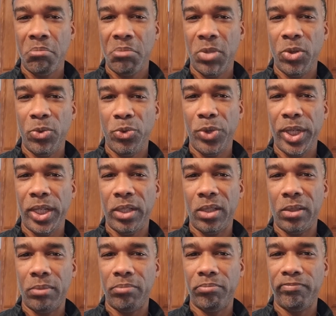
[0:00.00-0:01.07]
The
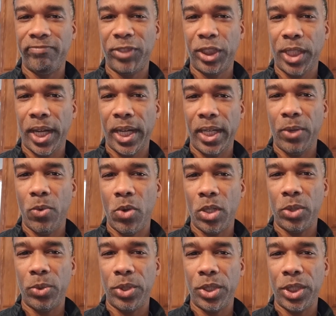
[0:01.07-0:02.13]
real shady
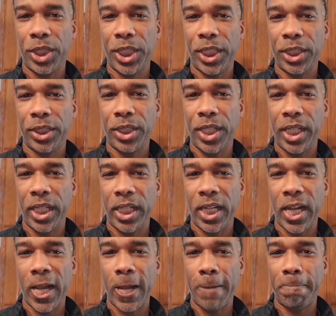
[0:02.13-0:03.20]
ones would just change
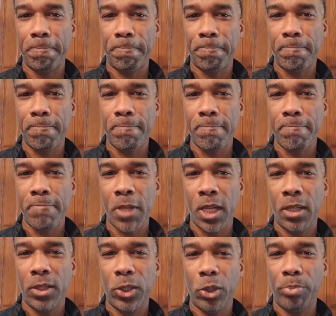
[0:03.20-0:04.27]
the
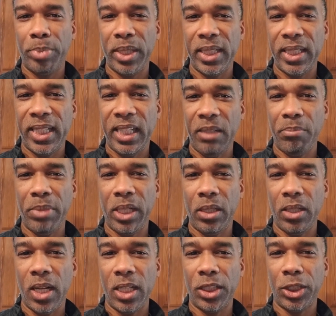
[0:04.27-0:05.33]
serpentine belt
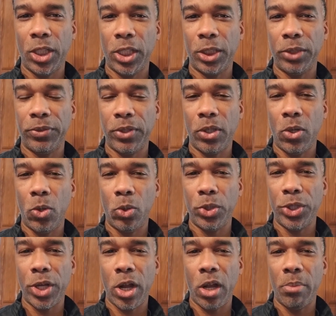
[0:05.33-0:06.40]
and charge you for the whole
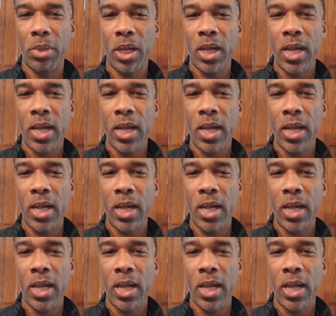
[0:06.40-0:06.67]
job.